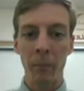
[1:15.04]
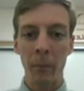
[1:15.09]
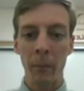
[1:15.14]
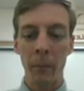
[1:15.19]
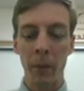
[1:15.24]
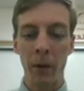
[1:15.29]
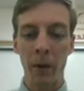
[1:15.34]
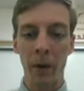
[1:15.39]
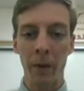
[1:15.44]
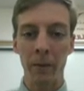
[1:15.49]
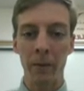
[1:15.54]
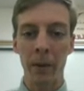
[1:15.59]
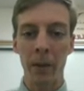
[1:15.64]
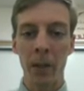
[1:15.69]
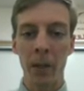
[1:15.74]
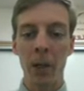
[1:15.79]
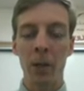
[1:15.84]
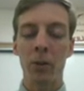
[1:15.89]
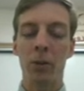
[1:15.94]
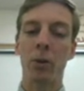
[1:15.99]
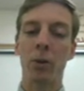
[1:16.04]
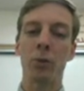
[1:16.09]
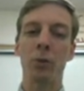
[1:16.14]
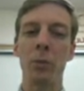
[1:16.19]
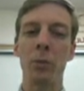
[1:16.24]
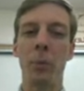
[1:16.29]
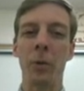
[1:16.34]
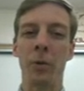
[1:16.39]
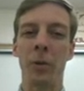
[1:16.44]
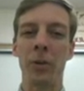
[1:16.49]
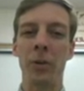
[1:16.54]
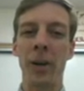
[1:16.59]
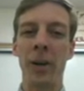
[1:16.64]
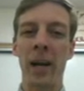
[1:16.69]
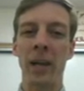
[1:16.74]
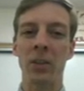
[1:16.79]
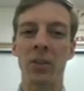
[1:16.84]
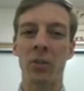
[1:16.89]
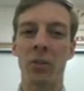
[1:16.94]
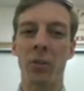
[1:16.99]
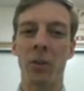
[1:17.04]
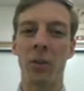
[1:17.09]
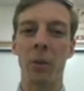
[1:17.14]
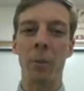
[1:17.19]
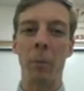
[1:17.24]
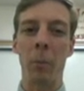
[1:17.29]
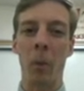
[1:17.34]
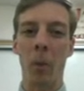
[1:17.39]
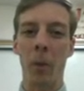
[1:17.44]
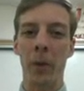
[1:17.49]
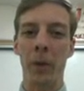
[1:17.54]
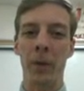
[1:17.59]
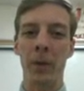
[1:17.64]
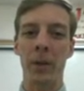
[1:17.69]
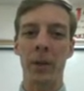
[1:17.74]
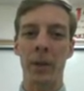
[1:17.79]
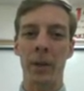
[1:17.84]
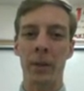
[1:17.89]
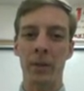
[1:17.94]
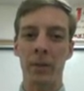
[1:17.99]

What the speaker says: All right. The closer you put the dots, the more it